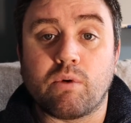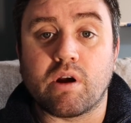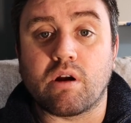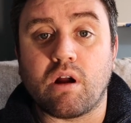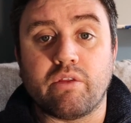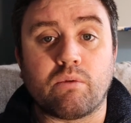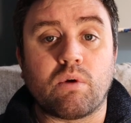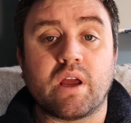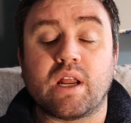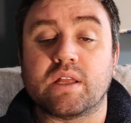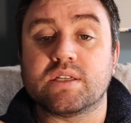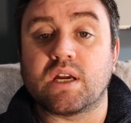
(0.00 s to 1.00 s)
where on the right
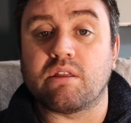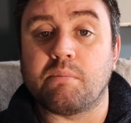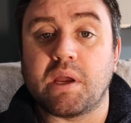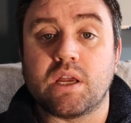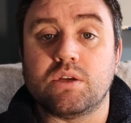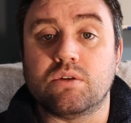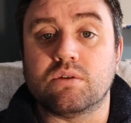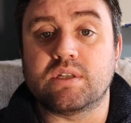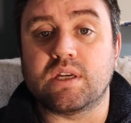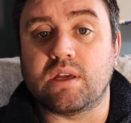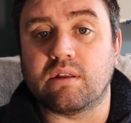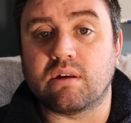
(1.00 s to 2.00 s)
hand side of the page you'll
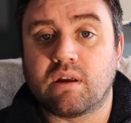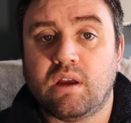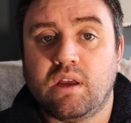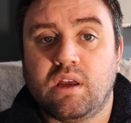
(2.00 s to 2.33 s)
see that